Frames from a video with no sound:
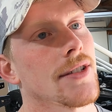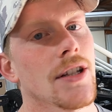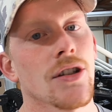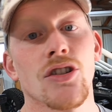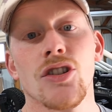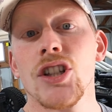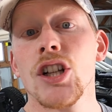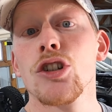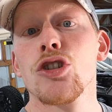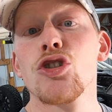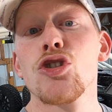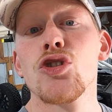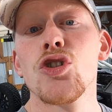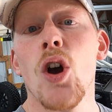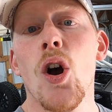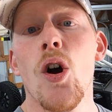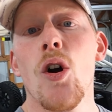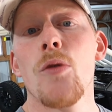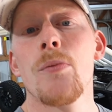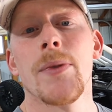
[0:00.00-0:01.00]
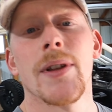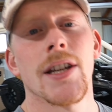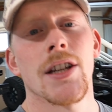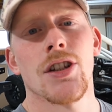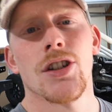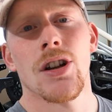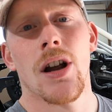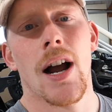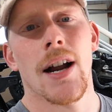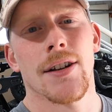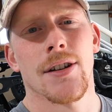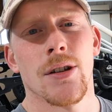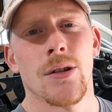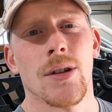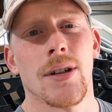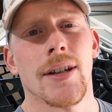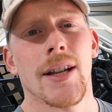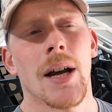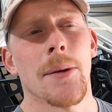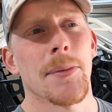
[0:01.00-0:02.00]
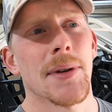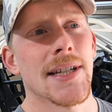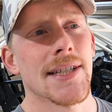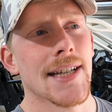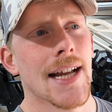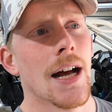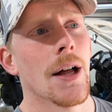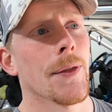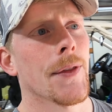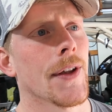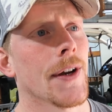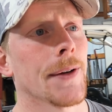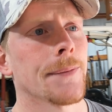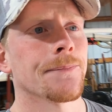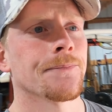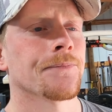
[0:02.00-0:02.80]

There's so many shock tuning companies out there.